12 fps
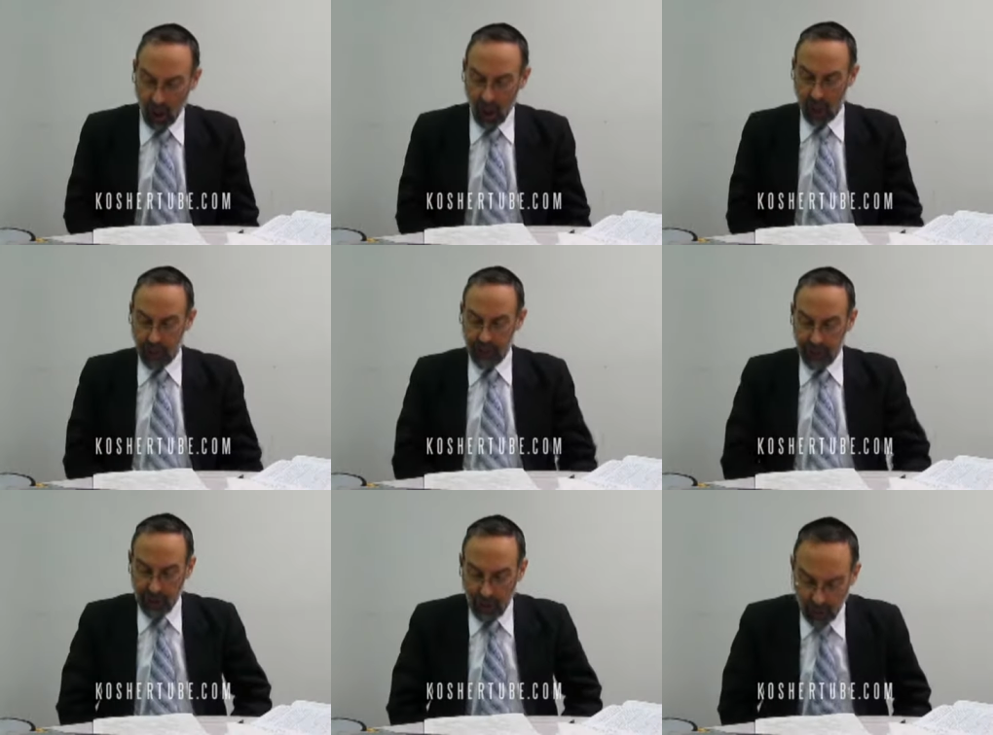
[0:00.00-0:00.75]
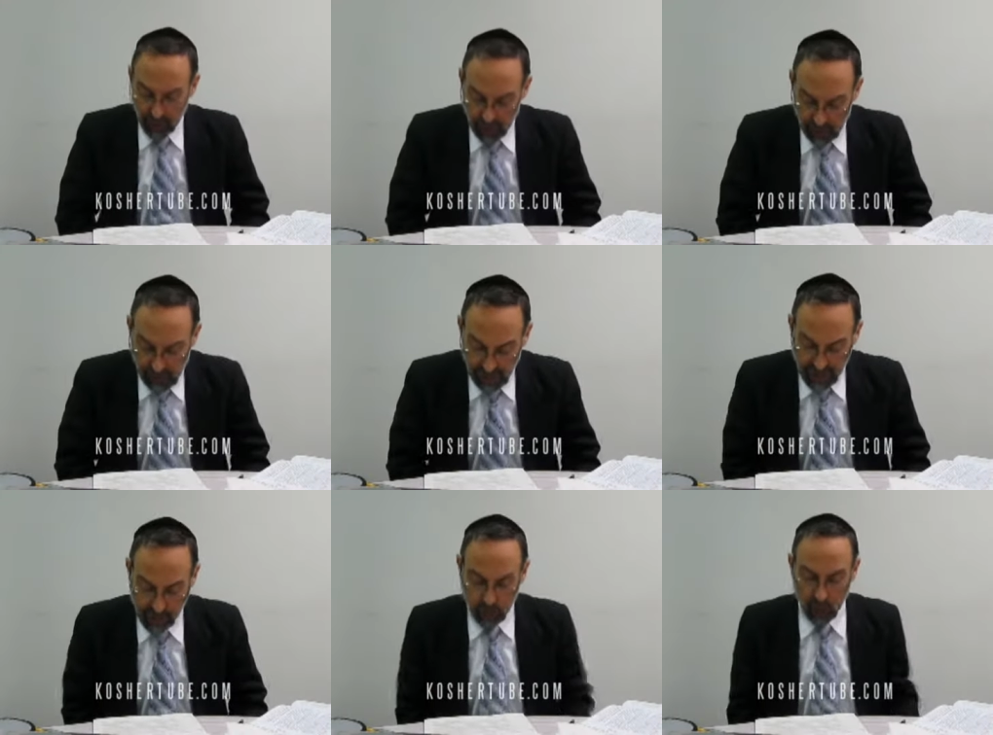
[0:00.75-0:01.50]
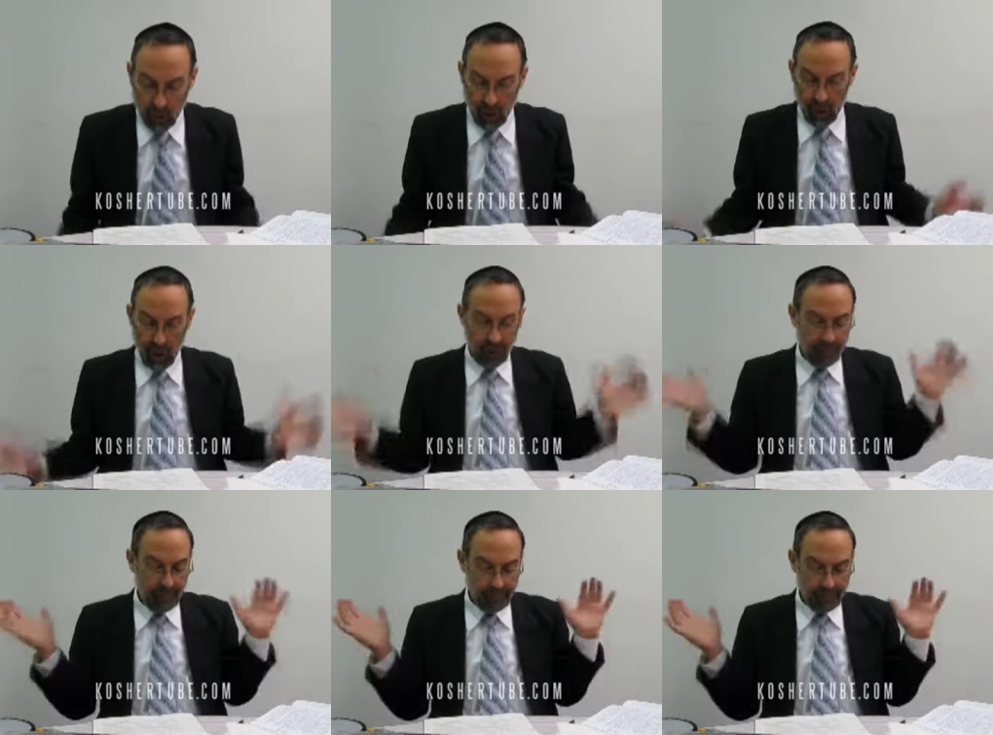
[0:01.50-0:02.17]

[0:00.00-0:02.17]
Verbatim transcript: of the Toldos, and they would all,